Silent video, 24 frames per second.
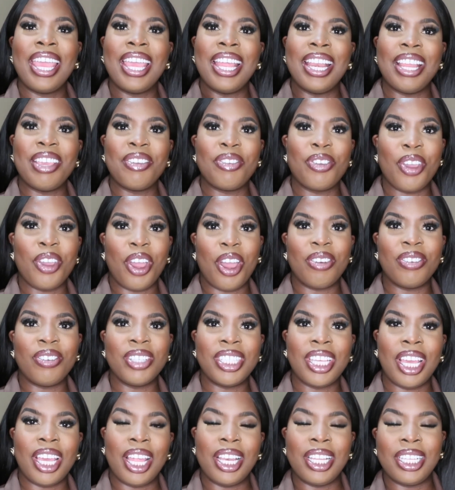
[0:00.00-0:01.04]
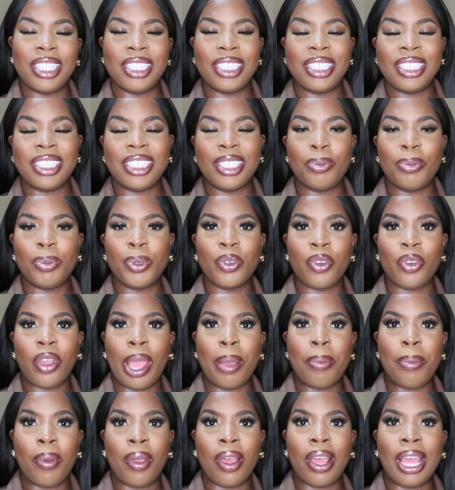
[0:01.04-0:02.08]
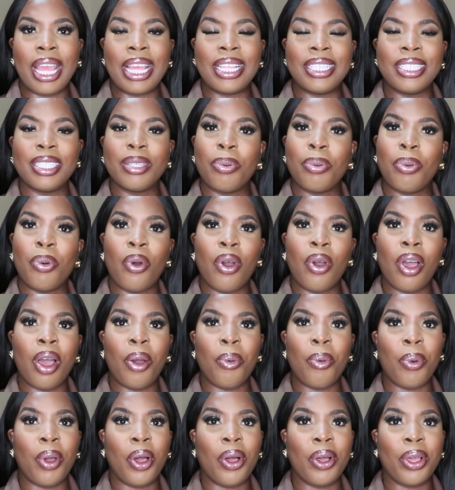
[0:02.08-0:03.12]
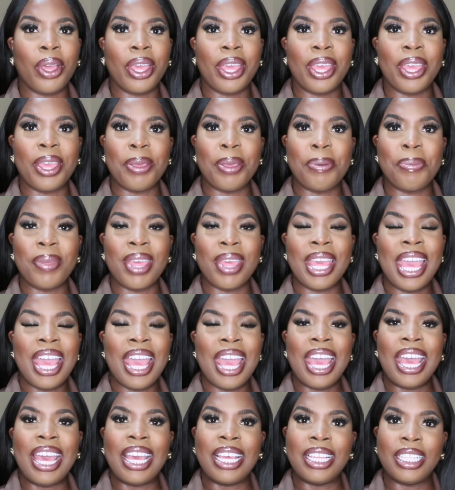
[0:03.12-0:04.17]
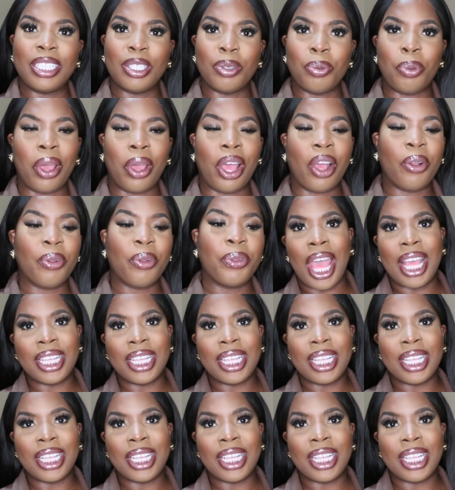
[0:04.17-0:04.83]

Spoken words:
and if you are a returning subscriber and supporter, welcome as well.